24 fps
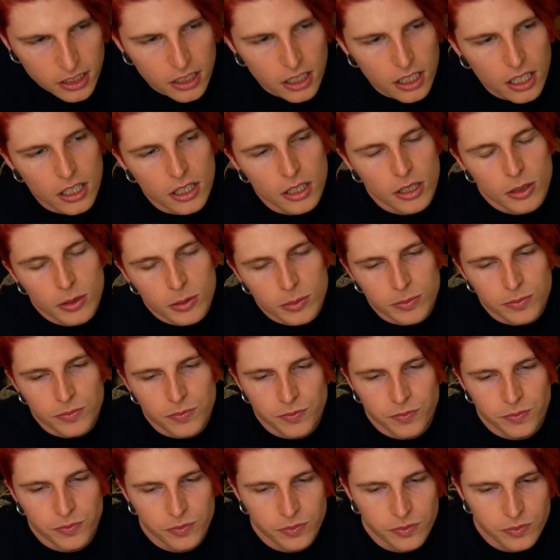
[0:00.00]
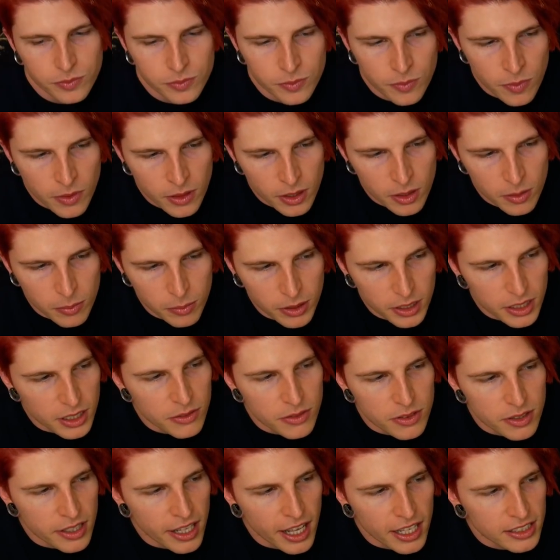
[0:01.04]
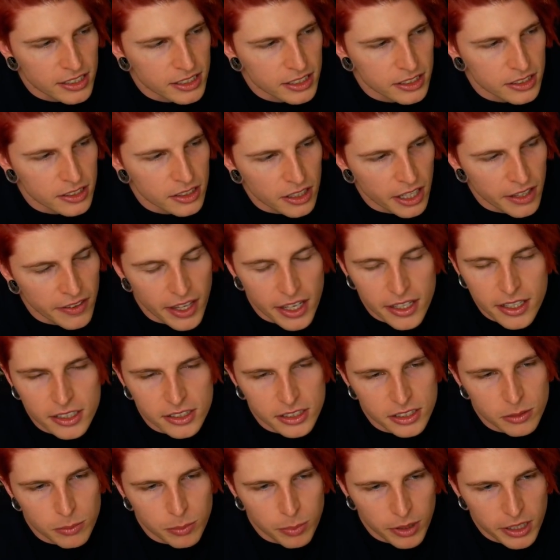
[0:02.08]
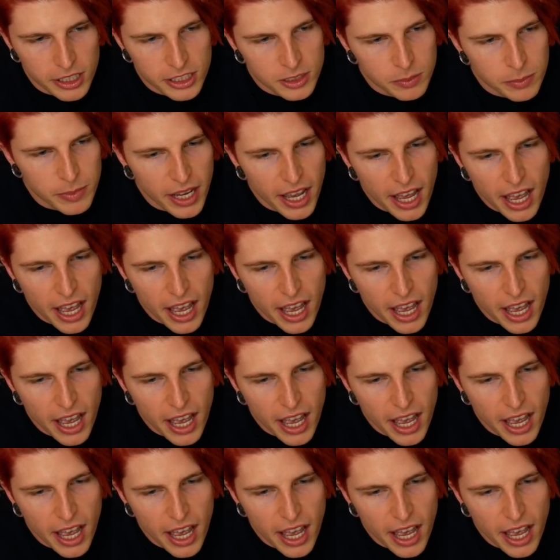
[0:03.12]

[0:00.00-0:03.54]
But even that doesn't impress me.